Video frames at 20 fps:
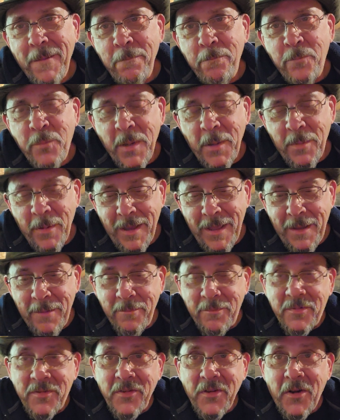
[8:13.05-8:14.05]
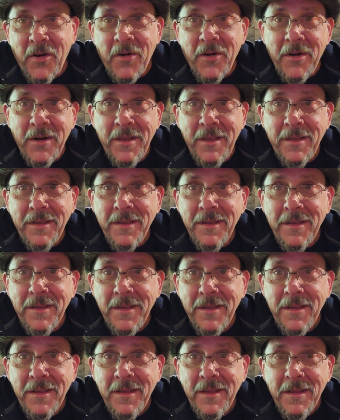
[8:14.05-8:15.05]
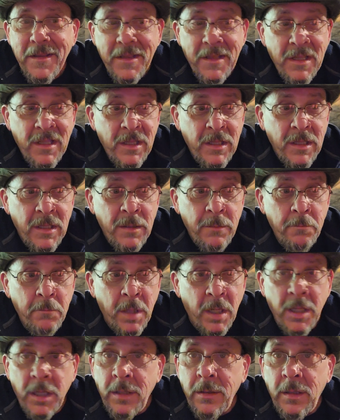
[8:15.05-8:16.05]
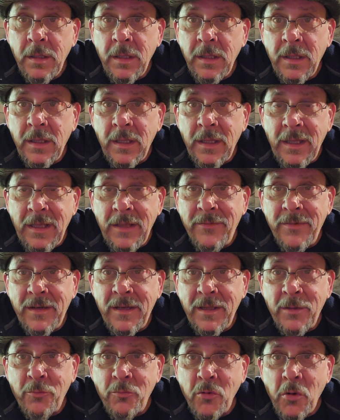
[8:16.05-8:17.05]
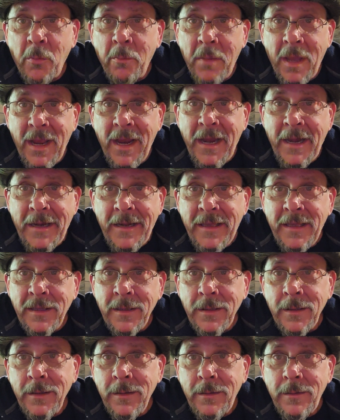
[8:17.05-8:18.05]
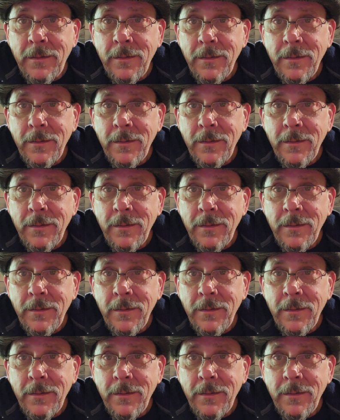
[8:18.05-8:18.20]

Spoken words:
People, I'm sorry, but even in Romania,